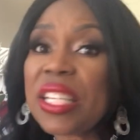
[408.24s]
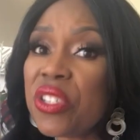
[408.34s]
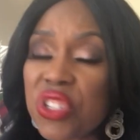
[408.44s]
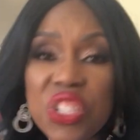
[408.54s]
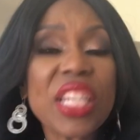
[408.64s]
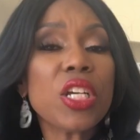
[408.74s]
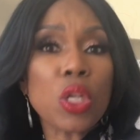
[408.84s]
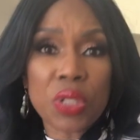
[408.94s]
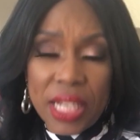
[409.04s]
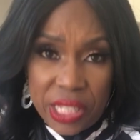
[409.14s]

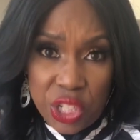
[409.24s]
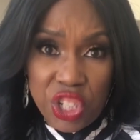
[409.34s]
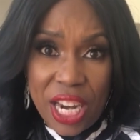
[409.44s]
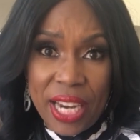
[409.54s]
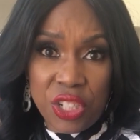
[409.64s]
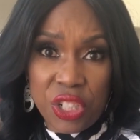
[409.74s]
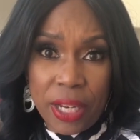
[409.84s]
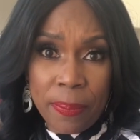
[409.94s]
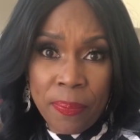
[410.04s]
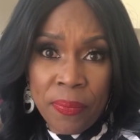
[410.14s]
Still doesn't change
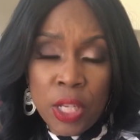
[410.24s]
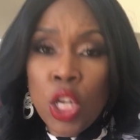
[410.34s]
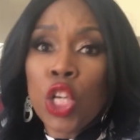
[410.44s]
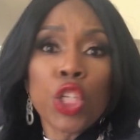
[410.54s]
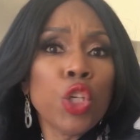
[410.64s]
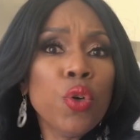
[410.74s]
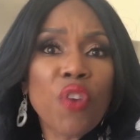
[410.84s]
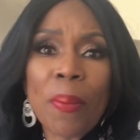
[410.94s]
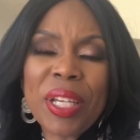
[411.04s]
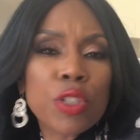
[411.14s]
it.
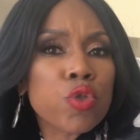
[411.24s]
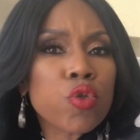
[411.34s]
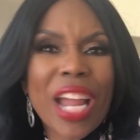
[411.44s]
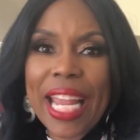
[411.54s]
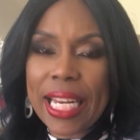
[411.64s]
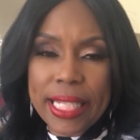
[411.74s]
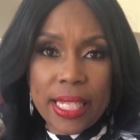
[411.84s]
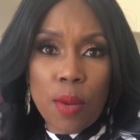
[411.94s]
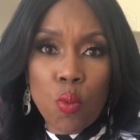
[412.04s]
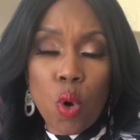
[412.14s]
You've betrayed
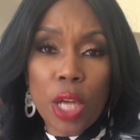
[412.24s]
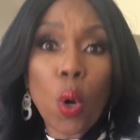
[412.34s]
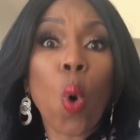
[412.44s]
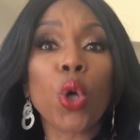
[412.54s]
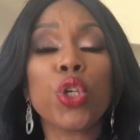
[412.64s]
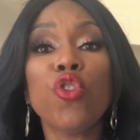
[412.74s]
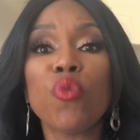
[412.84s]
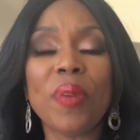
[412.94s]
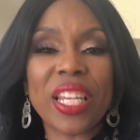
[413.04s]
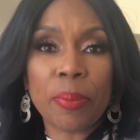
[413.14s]
someone or
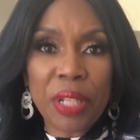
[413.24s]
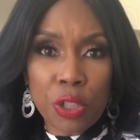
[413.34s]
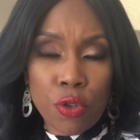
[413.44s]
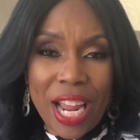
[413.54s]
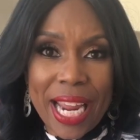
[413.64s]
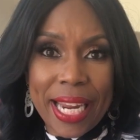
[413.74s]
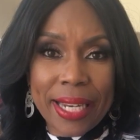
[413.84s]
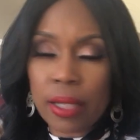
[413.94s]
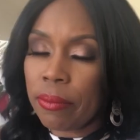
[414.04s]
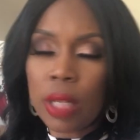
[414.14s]
you've been
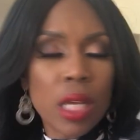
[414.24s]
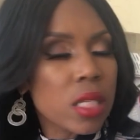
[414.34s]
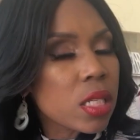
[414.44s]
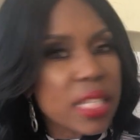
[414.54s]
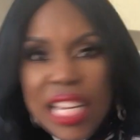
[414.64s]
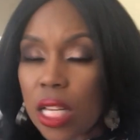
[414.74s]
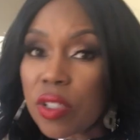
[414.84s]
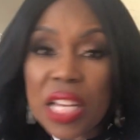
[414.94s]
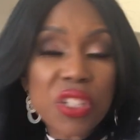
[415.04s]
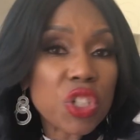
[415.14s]
betrayed. Still
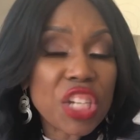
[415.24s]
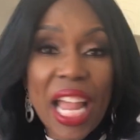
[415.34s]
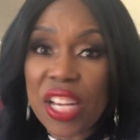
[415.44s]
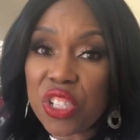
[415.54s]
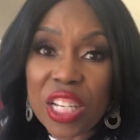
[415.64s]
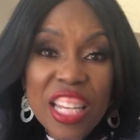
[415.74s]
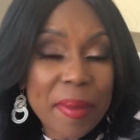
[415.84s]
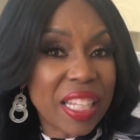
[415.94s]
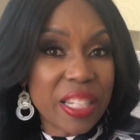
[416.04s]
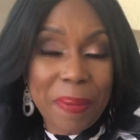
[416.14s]
doesn't change the
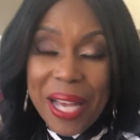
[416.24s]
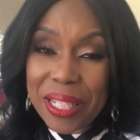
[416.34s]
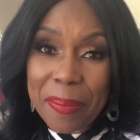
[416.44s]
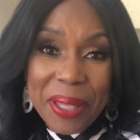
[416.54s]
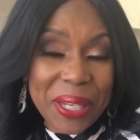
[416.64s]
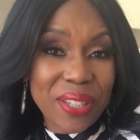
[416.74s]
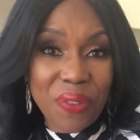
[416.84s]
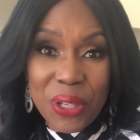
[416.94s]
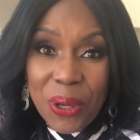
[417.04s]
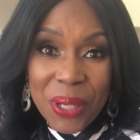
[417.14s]
limitless possibilities
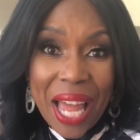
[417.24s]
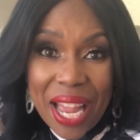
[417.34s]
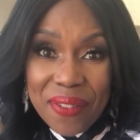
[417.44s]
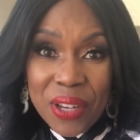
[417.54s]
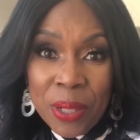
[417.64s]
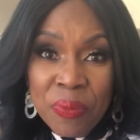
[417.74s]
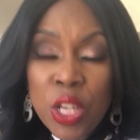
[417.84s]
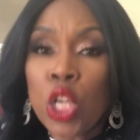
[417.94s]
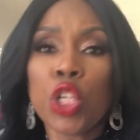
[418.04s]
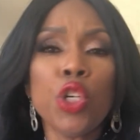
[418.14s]
for your life.
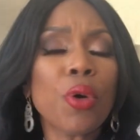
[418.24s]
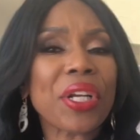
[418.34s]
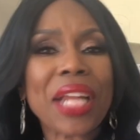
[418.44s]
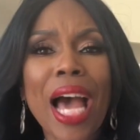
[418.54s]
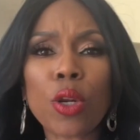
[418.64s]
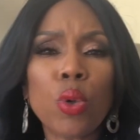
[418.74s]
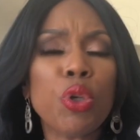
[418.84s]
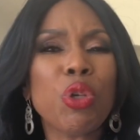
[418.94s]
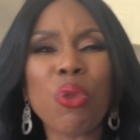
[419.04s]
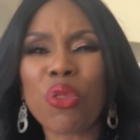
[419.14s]
You are not who
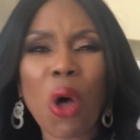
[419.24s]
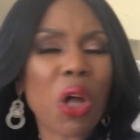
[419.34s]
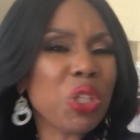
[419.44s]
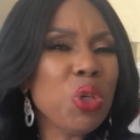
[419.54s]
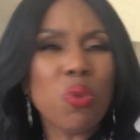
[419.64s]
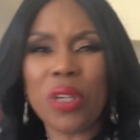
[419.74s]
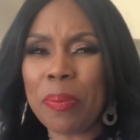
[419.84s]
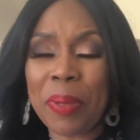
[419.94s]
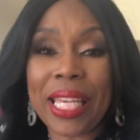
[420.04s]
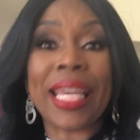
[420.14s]
you thought you
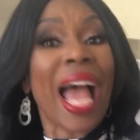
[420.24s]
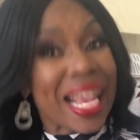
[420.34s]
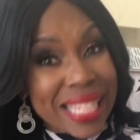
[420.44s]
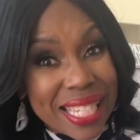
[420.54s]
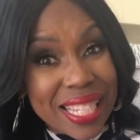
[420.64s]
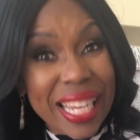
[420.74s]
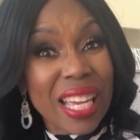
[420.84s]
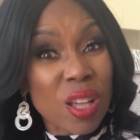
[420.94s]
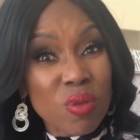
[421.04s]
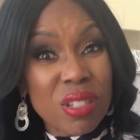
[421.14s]
would be.
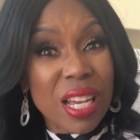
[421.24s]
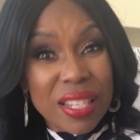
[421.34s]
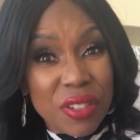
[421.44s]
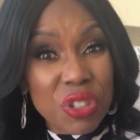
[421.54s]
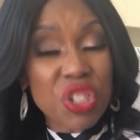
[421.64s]
Still doesn't